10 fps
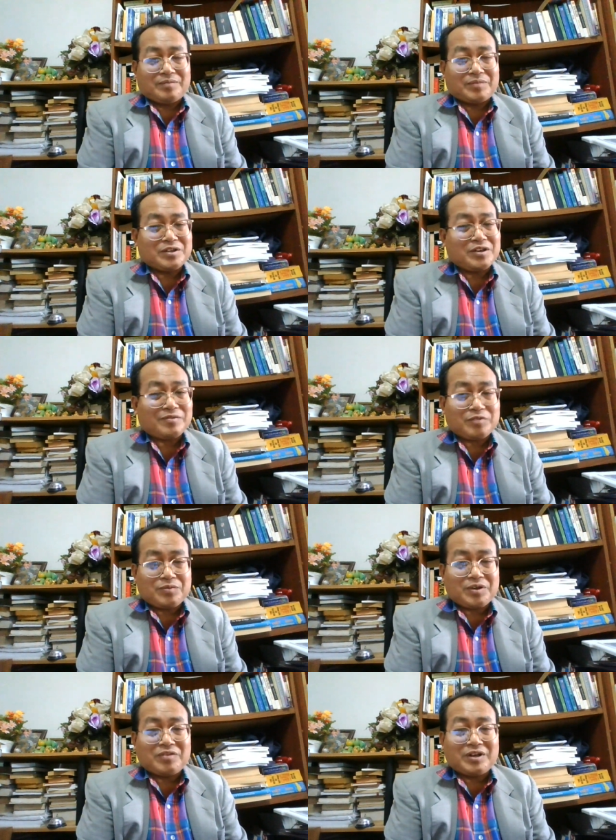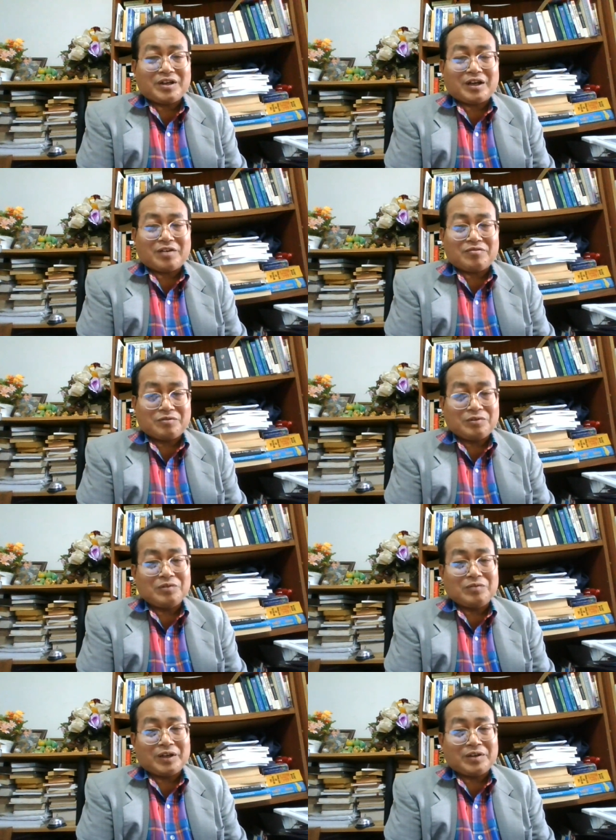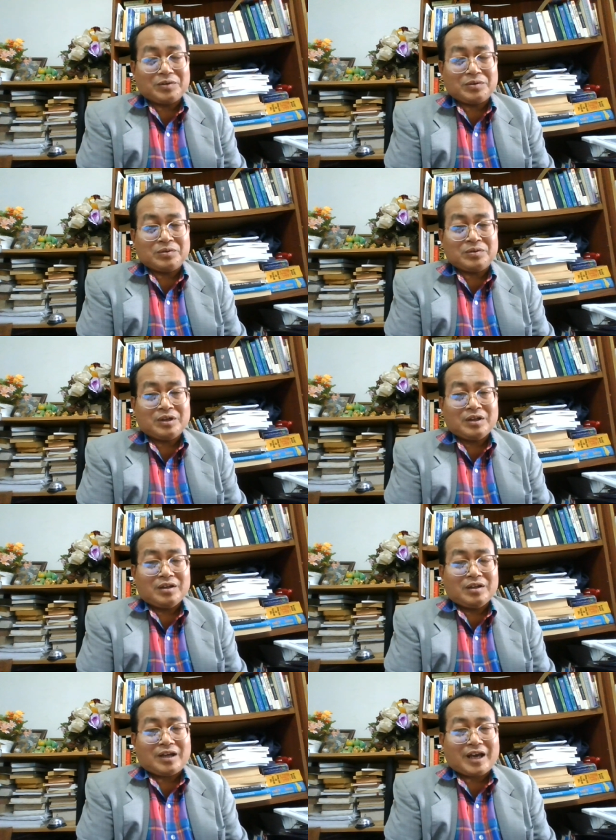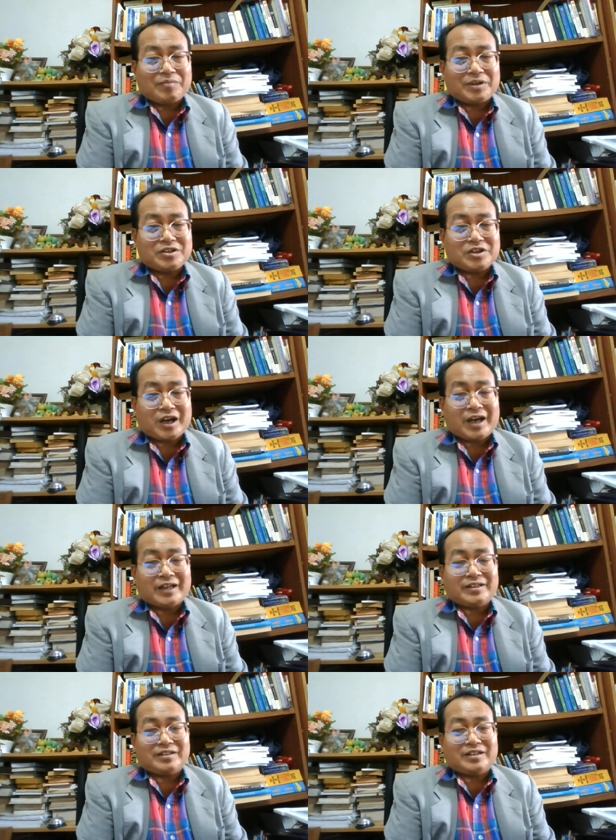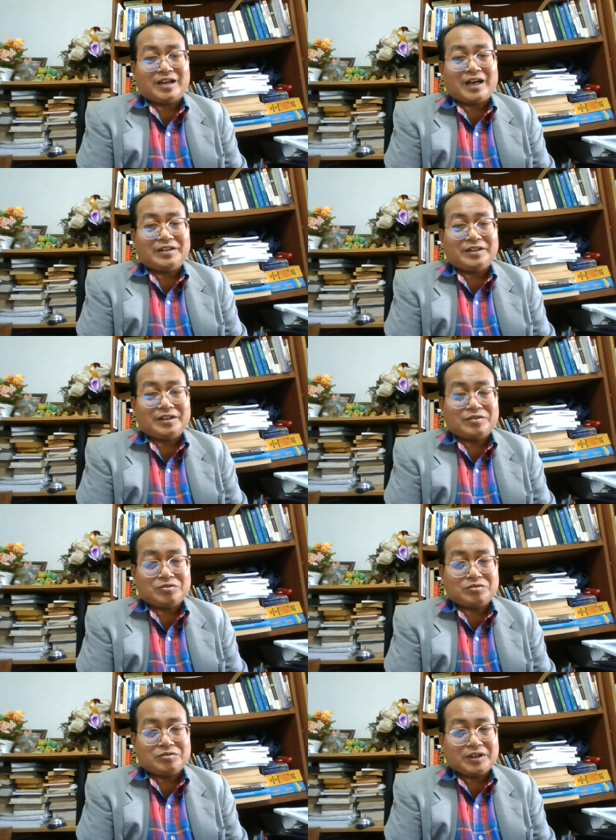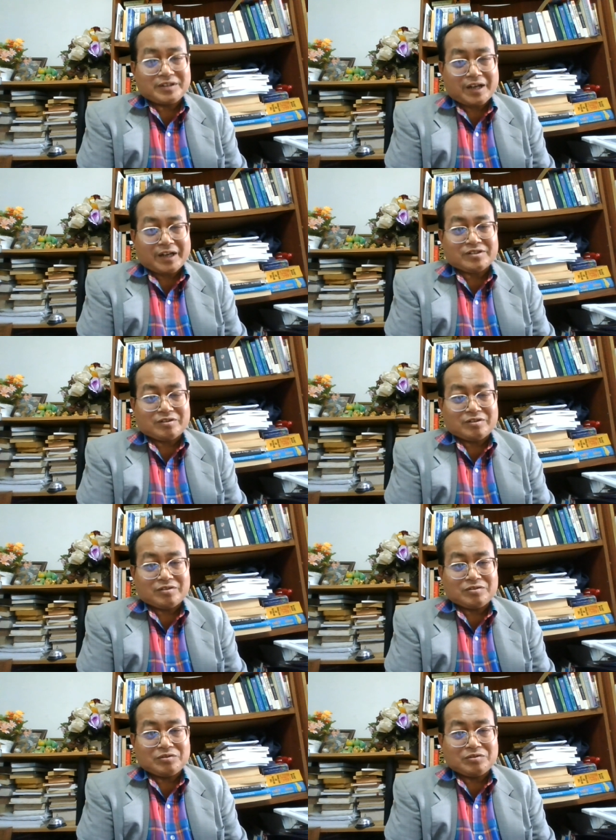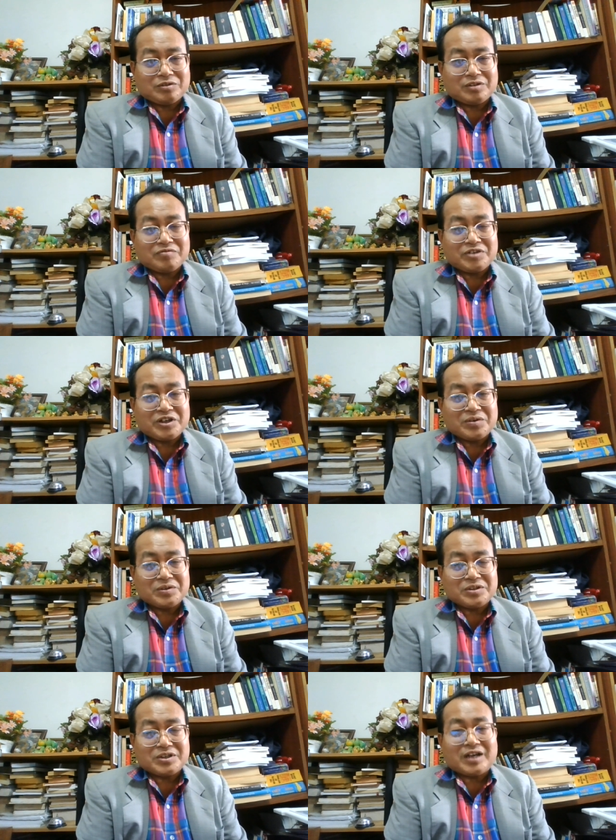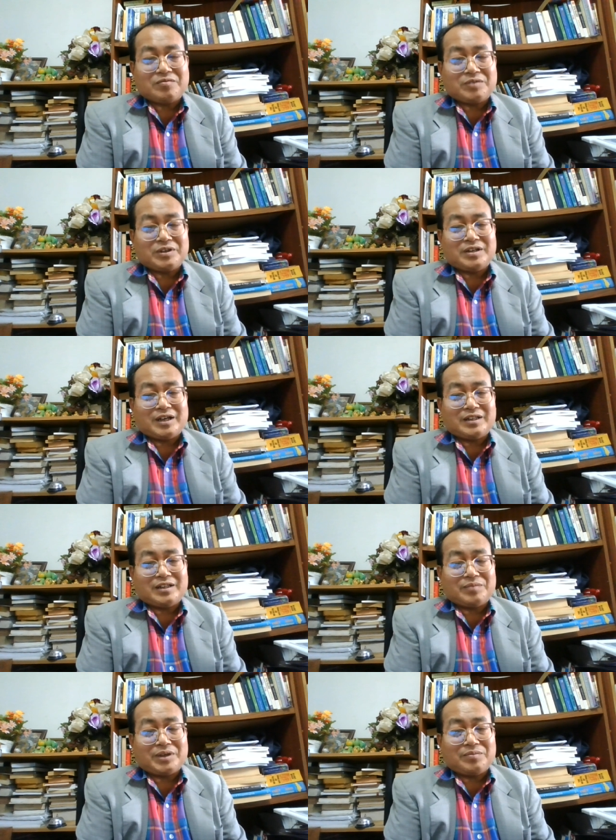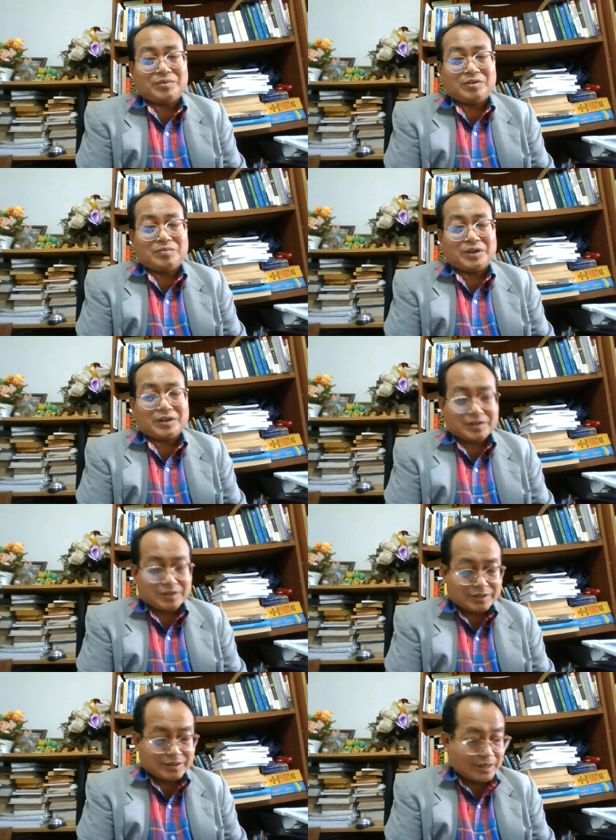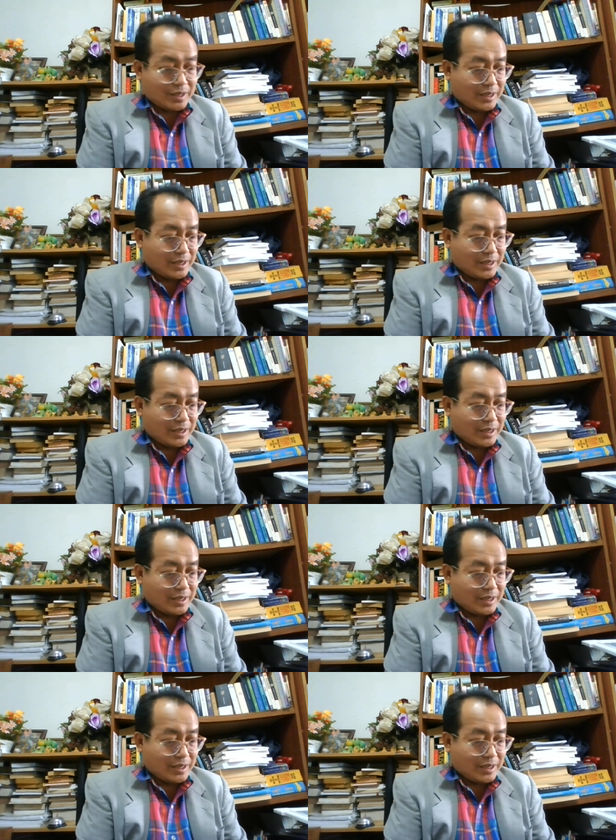But you have to be really careful when you have a chat, either through the text or through the video chat with other people, because